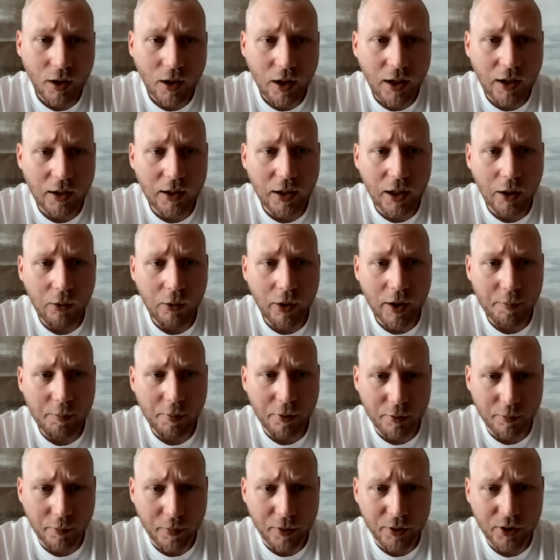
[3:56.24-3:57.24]
allow a
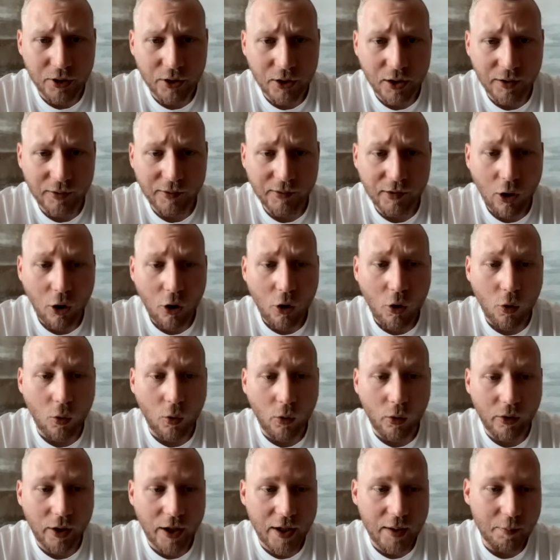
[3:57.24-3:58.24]
permissionless
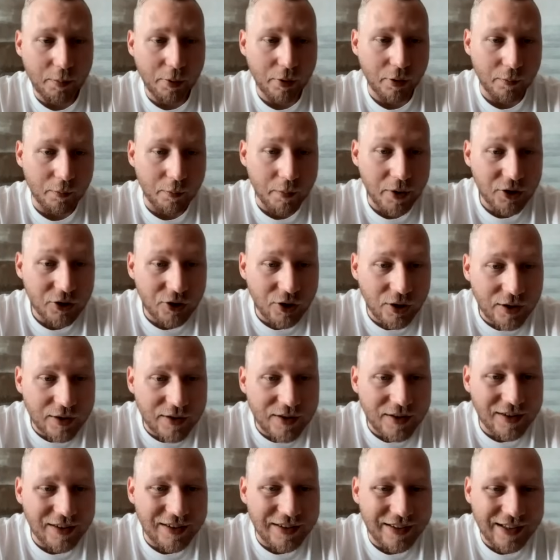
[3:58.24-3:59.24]
or a permissioned
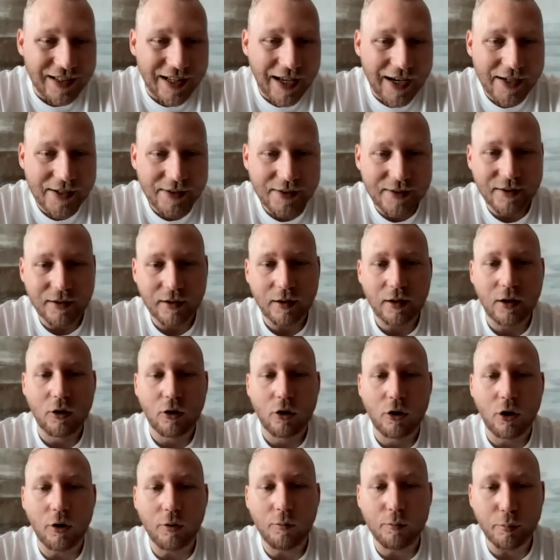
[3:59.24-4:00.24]
light
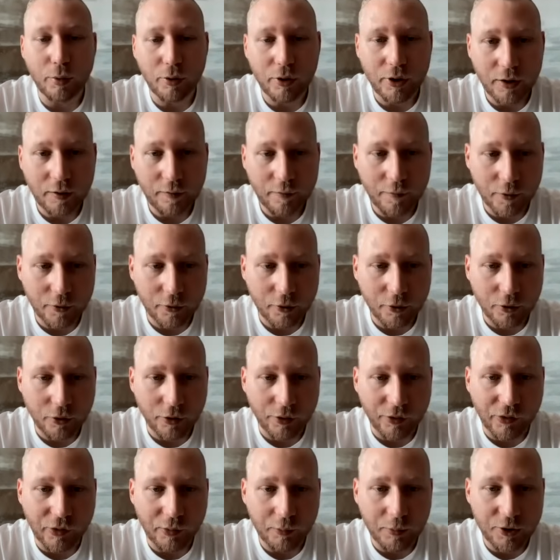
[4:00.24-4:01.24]
onboarding for new
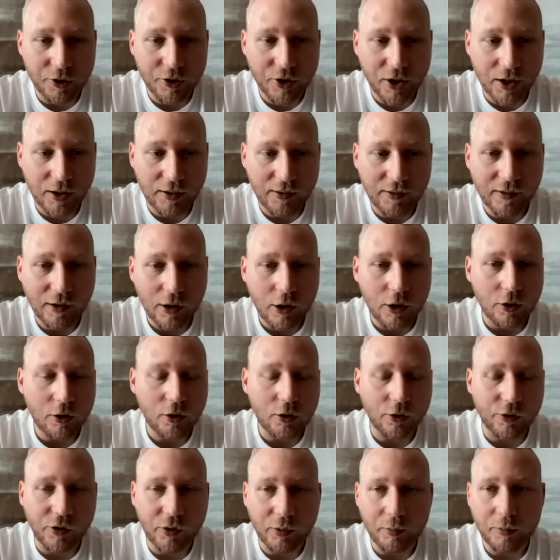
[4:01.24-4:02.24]
consumer chains.
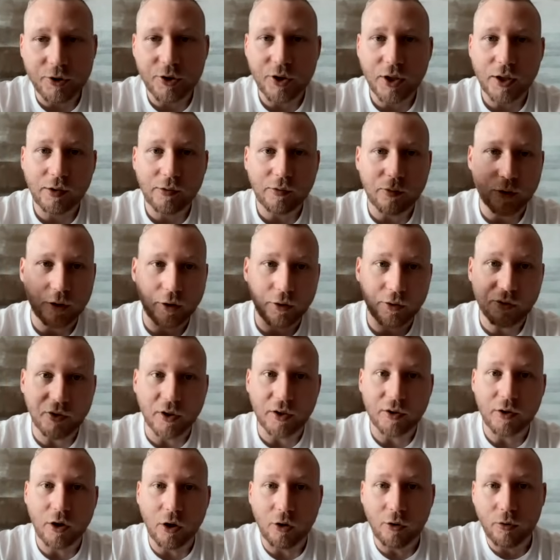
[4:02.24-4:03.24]
Consumer chains, for those
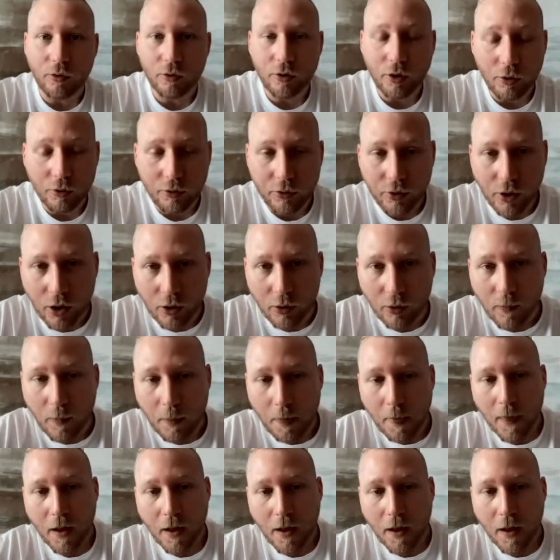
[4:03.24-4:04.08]
that don't know,